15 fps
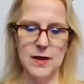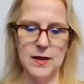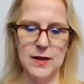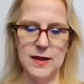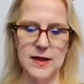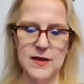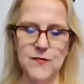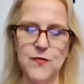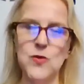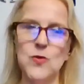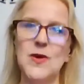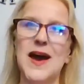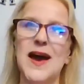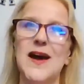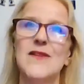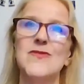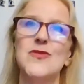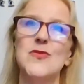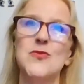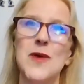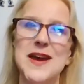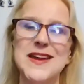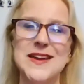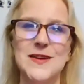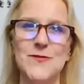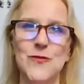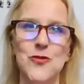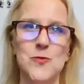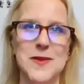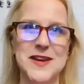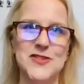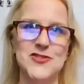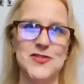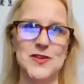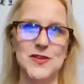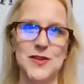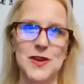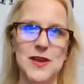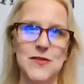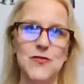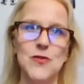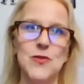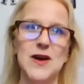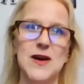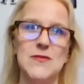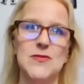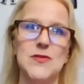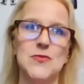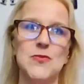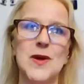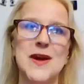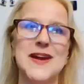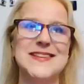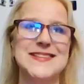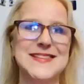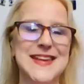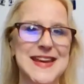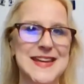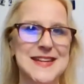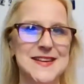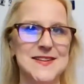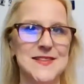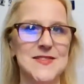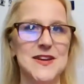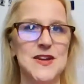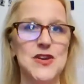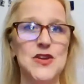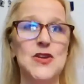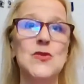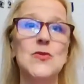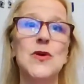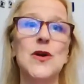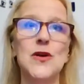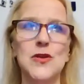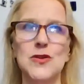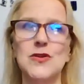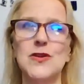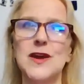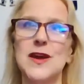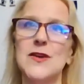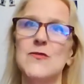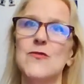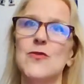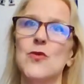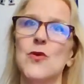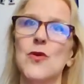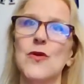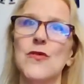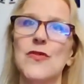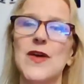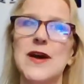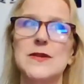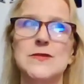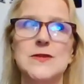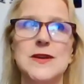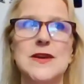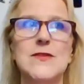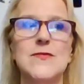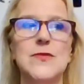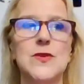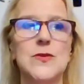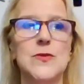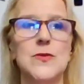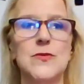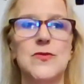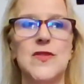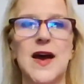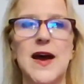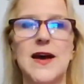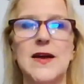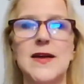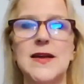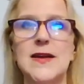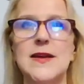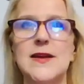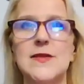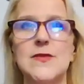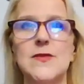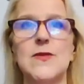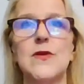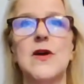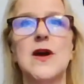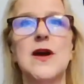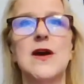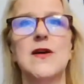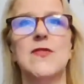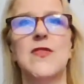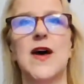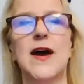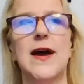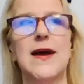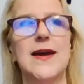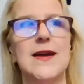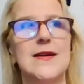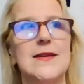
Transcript: If you have the right information, if you have the right data that you are looking for, that'll give you that, either that